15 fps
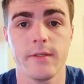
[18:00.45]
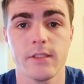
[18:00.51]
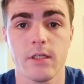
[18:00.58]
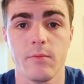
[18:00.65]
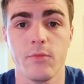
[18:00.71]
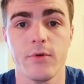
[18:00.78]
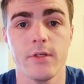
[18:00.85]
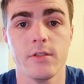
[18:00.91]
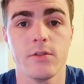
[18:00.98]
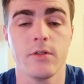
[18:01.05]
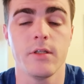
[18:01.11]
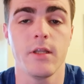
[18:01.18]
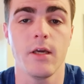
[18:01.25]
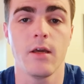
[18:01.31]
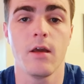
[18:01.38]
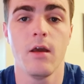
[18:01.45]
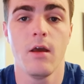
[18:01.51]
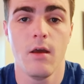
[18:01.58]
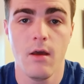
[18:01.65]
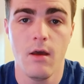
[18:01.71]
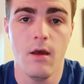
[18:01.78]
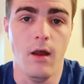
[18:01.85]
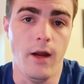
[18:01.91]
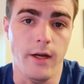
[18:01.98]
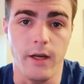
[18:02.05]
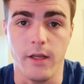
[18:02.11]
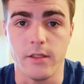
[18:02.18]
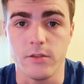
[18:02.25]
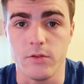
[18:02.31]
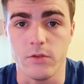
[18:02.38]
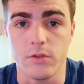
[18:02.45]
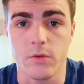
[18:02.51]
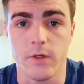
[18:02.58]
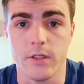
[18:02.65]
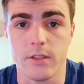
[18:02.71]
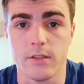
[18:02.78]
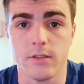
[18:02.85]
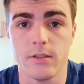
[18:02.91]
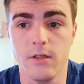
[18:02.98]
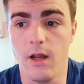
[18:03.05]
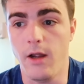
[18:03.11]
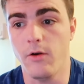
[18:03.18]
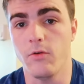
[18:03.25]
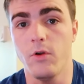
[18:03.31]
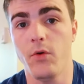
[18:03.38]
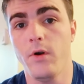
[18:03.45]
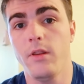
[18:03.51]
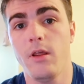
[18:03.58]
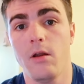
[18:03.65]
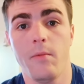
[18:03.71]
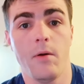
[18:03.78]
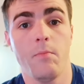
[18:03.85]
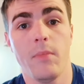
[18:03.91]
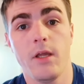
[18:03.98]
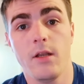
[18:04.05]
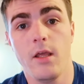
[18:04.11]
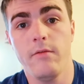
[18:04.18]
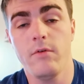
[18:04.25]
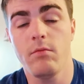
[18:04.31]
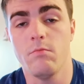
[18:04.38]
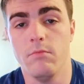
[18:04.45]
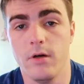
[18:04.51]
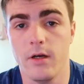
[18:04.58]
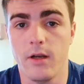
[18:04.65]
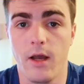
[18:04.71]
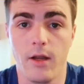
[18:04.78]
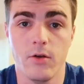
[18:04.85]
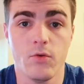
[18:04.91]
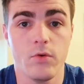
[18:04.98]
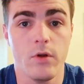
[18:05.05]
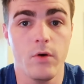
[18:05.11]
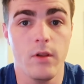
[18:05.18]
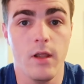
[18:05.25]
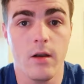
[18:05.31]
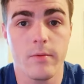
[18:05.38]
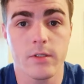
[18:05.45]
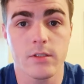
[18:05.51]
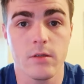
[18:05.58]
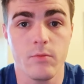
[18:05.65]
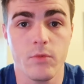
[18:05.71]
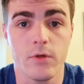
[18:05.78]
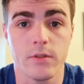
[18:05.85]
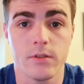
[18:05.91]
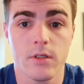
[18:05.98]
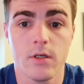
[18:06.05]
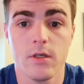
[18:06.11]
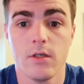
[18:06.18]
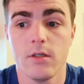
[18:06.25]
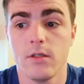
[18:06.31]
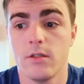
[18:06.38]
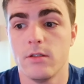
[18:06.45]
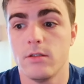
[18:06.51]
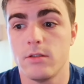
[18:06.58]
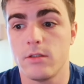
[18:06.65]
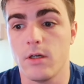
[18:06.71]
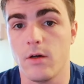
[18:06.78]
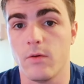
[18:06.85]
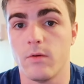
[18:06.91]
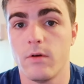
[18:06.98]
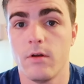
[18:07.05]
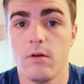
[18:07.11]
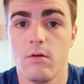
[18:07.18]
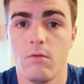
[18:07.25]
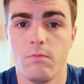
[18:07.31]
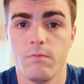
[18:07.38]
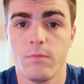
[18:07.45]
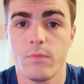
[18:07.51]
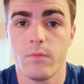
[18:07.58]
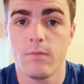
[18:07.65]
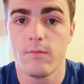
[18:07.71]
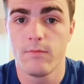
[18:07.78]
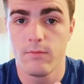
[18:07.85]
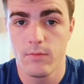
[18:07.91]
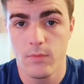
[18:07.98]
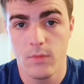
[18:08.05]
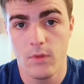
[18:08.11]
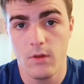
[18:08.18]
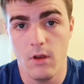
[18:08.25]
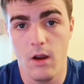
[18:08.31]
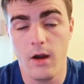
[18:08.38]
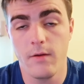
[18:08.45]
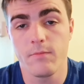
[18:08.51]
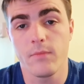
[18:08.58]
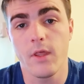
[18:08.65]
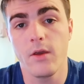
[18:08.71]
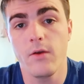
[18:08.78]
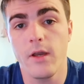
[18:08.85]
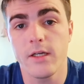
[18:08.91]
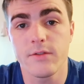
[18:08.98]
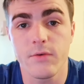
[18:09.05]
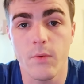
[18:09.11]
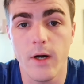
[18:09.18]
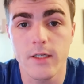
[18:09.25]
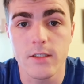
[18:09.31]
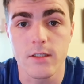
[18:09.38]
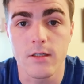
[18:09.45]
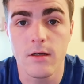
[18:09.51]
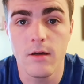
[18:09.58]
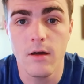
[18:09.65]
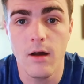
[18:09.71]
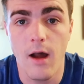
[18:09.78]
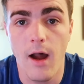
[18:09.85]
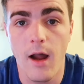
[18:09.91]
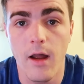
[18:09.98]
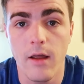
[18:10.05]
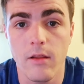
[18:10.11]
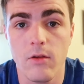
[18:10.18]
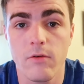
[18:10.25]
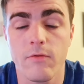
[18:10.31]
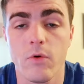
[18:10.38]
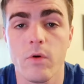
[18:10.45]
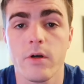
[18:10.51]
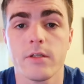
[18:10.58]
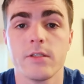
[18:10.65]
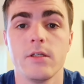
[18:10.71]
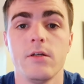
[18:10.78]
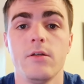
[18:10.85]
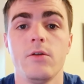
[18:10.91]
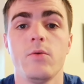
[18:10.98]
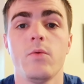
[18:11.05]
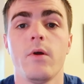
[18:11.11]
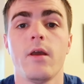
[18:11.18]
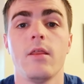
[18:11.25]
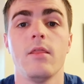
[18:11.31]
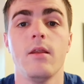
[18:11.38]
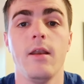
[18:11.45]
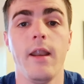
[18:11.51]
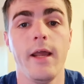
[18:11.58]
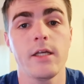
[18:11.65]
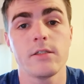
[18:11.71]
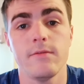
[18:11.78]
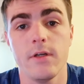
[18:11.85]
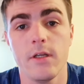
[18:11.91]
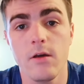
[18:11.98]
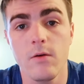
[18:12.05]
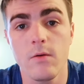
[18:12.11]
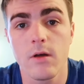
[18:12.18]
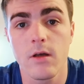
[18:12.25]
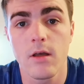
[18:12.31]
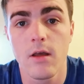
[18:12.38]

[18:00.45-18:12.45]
about submarines or anything, I can answer those questions. I don't know anything about Big Navy, but I do know a lot about submarine. So, alright, thank you guys for watching. I look forward to seeing you in the next video.